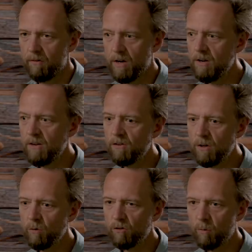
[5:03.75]
There is
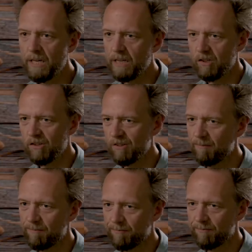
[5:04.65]
no switch
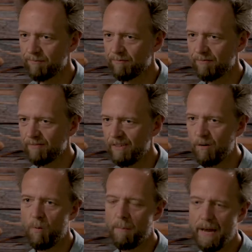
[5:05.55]

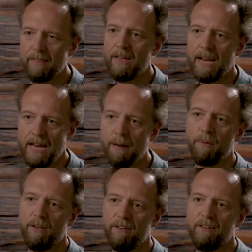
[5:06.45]
that will make that happen.